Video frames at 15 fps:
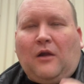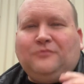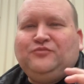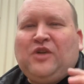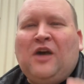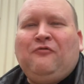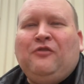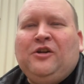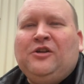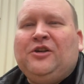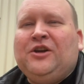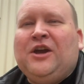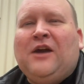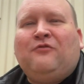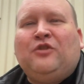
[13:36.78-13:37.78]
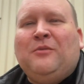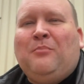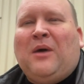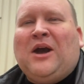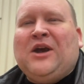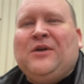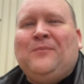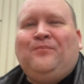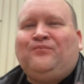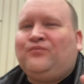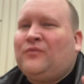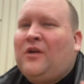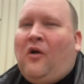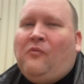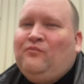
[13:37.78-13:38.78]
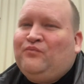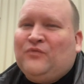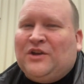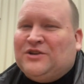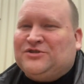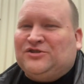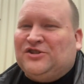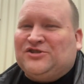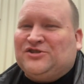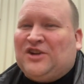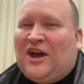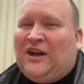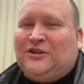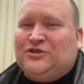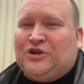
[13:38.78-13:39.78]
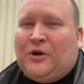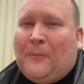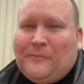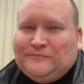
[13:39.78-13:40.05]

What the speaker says: Definitely every bite is nostalgia.